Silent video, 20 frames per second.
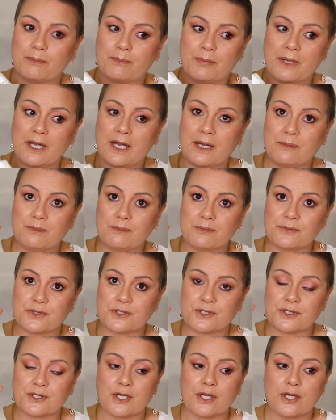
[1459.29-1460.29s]

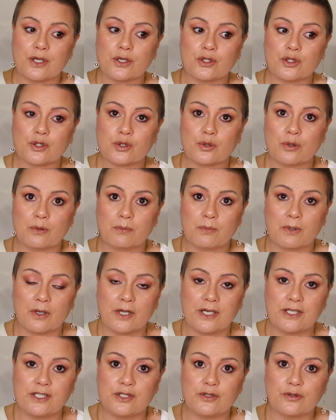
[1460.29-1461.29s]
pumps to
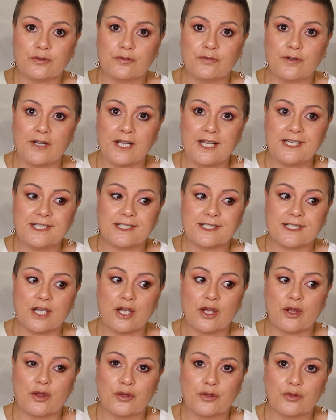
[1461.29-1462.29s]
apply to your face.
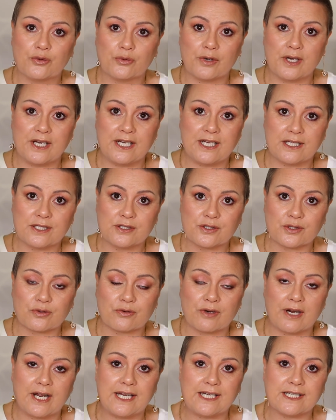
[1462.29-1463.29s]
3 is
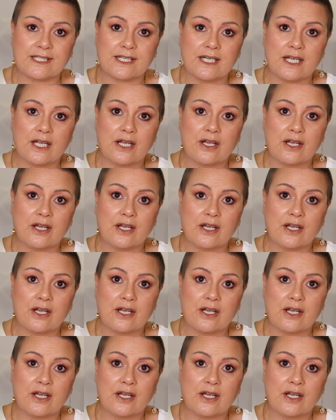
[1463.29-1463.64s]
great.